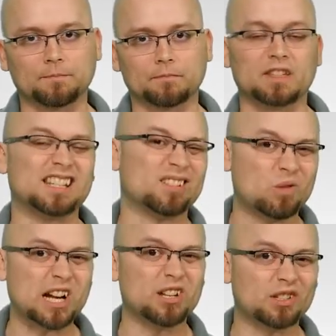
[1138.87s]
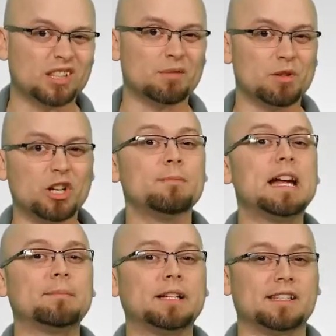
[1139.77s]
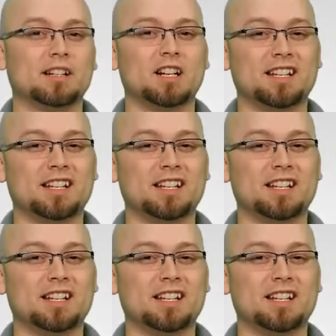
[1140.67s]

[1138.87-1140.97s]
This is why you use the community bank, because they're not